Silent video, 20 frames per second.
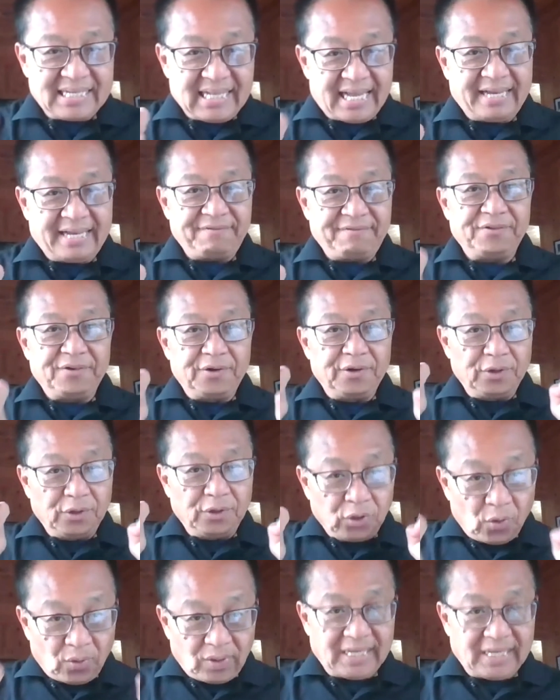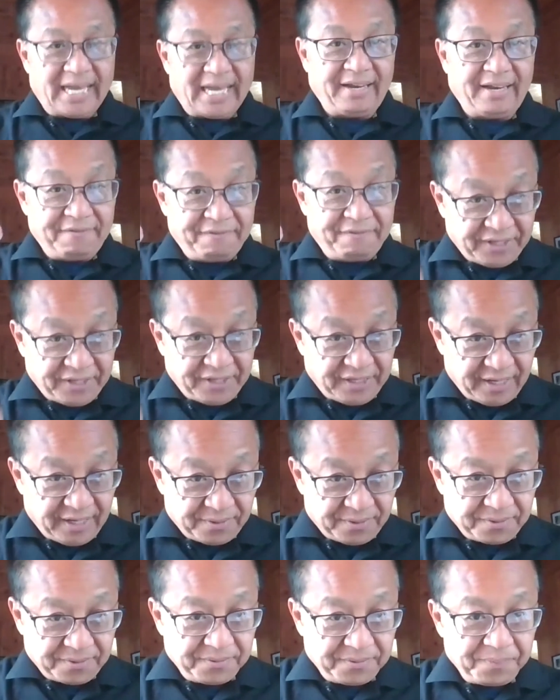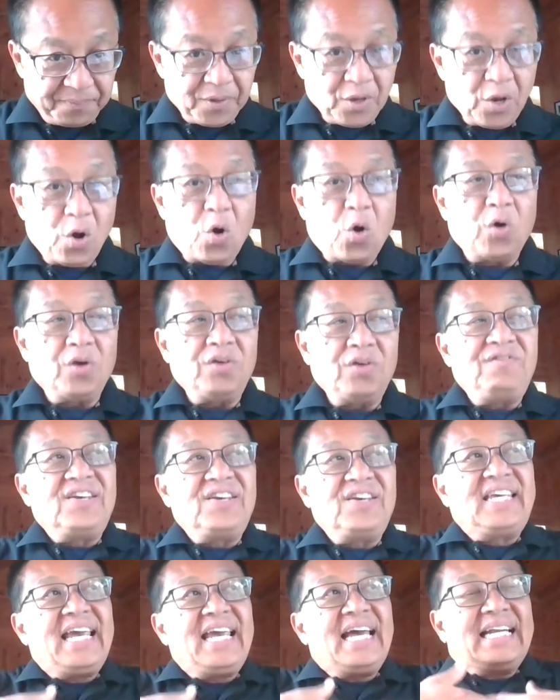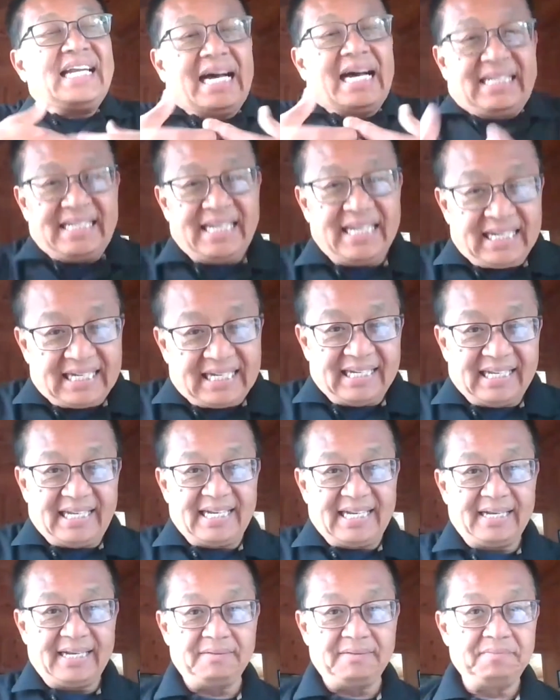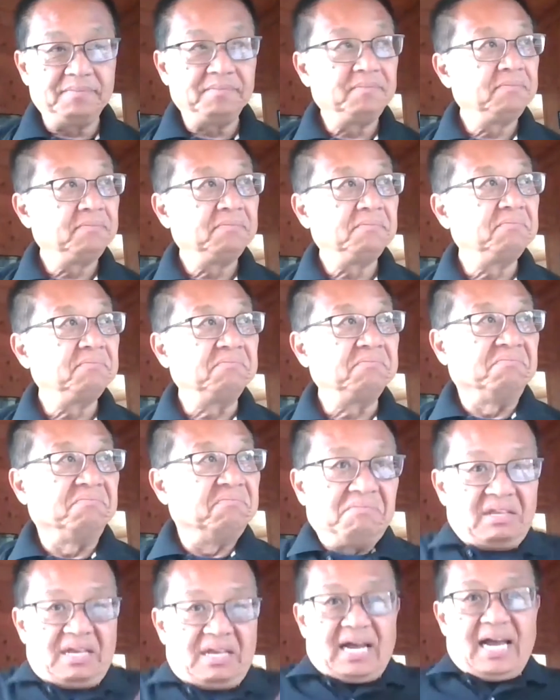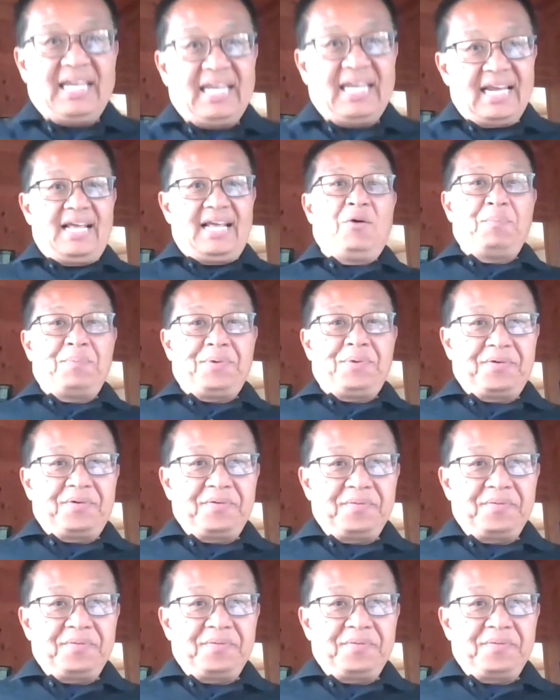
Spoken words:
life look like for you, or if you can't articulate it, I can't help you.